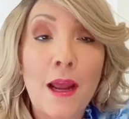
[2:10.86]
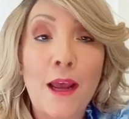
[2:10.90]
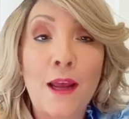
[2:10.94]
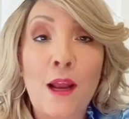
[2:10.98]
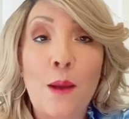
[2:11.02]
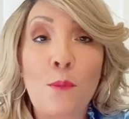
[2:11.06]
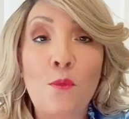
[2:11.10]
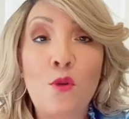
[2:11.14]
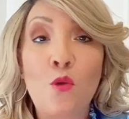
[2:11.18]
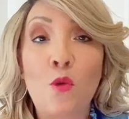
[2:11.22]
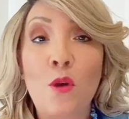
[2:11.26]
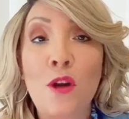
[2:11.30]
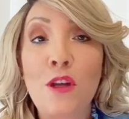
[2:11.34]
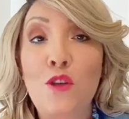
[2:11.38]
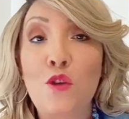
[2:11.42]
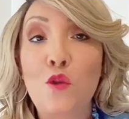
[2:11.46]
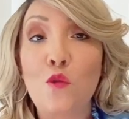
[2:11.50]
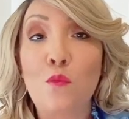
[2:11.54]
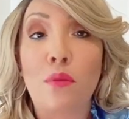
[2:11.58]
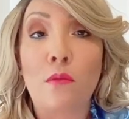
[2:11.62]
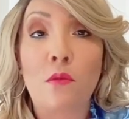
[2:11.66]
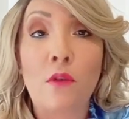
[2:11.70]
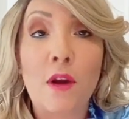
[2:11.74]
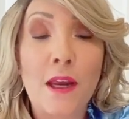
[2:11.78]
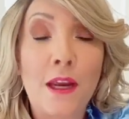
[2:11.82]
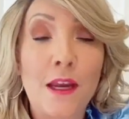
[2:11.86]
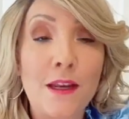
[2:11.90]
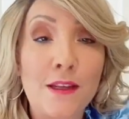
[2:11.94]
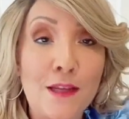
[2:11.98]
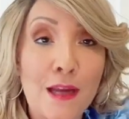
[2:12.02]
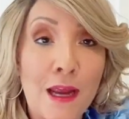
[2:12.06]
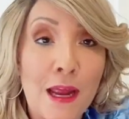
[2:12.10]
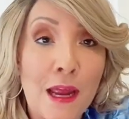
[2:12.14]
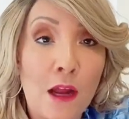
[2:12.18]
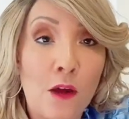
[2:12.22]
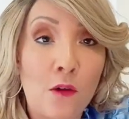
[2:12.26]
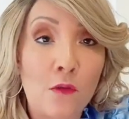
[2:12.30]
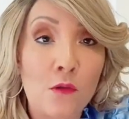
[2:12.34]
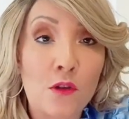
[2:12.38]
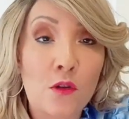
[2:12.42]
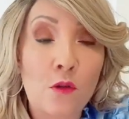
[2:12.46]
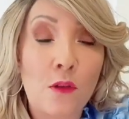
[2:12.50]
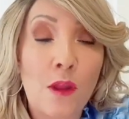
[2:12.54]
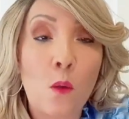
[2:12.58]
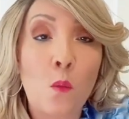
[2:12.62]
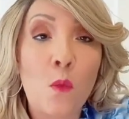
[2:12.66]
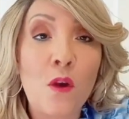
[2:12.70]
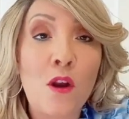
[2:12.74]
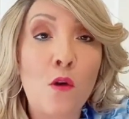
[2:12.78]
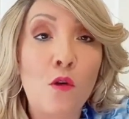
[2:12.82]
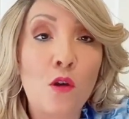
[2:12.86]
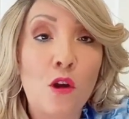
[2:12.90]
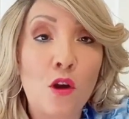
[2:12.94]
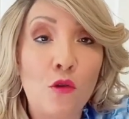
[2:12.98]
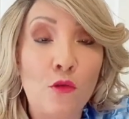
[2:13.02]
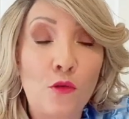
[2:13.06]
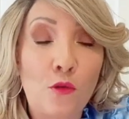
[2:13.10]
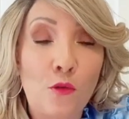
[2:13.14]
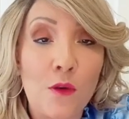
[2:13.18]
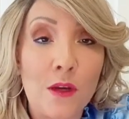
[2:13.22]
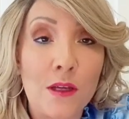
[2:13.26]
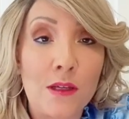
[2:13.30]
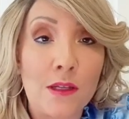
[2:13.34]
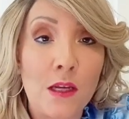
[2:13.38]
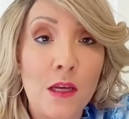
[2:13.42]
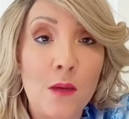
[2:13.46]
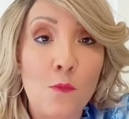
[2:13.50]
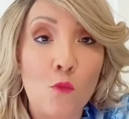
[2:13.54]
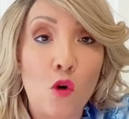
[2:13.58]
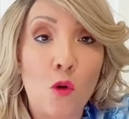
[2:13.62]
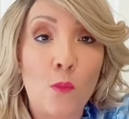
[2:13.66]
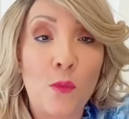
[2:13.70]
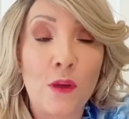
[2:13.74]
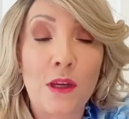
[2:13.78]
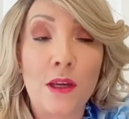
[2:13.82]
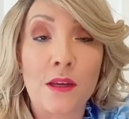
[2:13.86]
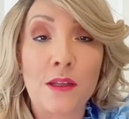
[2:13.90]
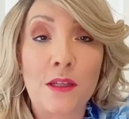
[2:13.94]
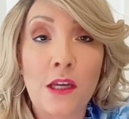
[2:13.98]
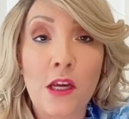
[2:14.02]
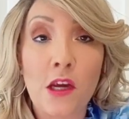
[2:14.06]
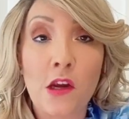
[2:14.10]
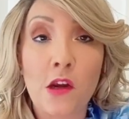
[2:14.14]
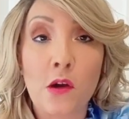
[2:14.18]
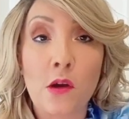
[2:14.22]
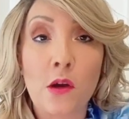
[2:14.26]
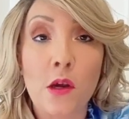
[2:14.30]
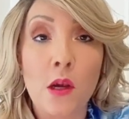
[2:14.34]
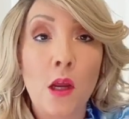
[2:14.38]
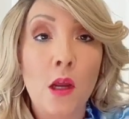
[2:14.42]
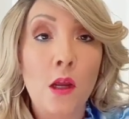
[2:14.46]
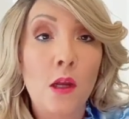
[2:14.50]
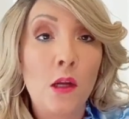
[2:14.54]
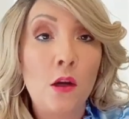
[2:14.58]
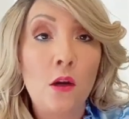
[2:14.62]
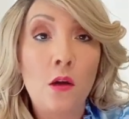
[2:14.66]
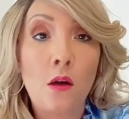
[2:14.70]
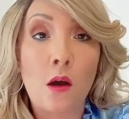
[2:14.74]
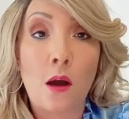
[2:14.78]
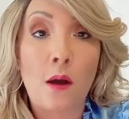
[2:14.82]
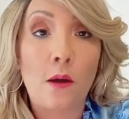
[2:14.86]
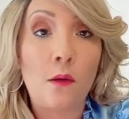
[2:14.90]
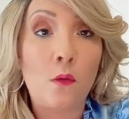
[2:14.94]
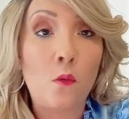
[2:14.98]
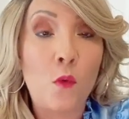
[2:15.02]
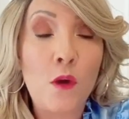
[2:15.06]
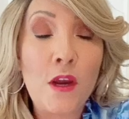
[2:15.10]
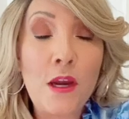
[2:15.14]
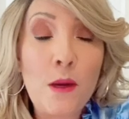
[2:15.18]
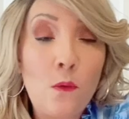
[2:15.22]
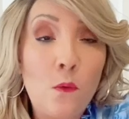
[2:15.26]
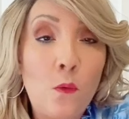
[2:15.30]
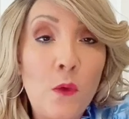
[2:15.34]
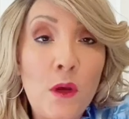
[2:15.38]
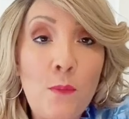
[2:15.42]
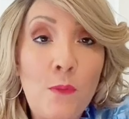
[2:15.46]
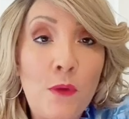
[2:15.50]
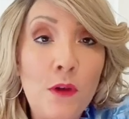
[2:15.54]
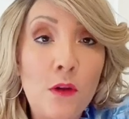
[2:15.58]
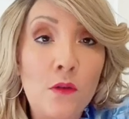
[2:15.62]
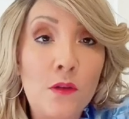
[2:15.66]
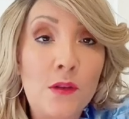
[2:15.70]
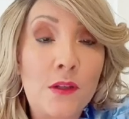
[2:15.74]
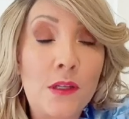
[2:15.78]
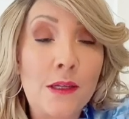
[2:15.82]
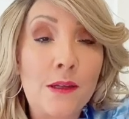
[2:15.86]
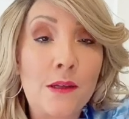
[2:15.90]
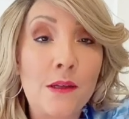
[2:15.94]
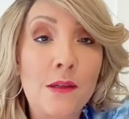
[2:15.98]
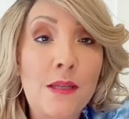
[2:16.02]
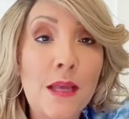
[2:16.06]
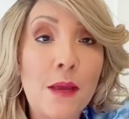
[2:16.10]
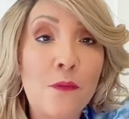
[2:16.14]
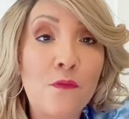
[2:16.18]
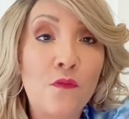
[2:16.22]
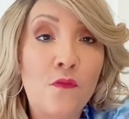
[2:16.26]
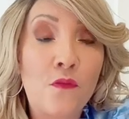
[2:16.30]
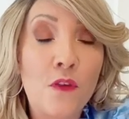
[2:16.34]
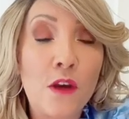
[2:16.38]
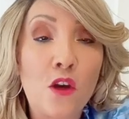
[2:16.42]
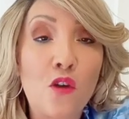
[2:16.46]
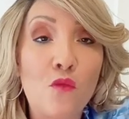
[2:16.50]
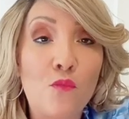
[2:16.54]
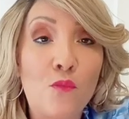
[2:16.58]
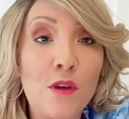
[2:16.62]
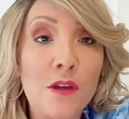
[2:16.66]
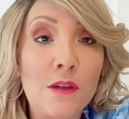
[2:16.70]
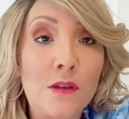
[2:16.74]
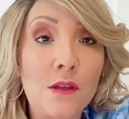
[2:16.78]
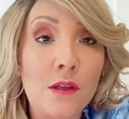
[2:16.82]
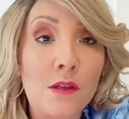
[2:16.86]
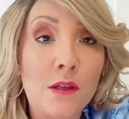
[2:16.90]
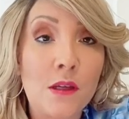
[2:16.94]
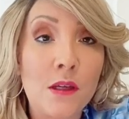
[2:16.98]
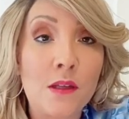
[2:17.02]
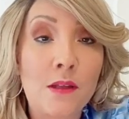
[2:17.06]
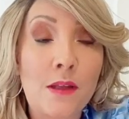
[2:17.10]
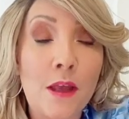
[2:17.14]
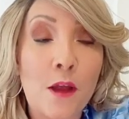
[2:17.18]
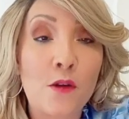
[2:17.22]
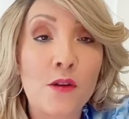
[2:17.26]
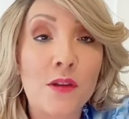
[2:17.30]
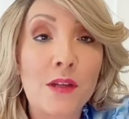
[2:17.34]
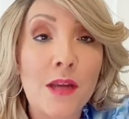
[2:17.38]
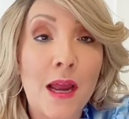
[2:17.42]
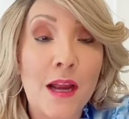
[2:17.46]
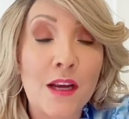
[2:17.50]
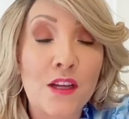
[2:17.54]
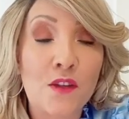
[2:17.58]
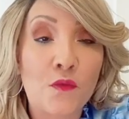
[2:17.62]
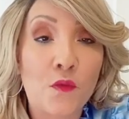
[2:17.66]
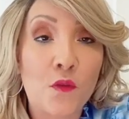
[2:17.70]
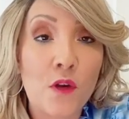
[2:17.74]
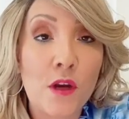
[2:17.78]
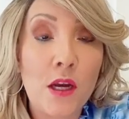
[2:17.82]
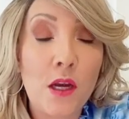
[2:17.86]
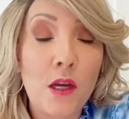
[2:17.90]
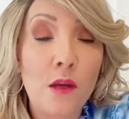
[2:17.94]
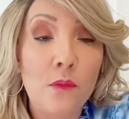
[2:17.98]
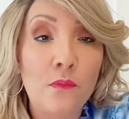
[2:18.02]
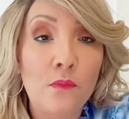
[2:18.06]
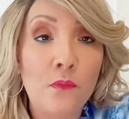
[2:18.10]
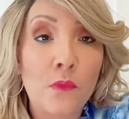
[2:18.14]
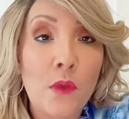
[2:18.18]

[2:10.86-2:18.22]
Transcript: and I'm going to break it down so that we don't go through this anymore. Because here, uh, we we build six and seven figure businesses that are tax free.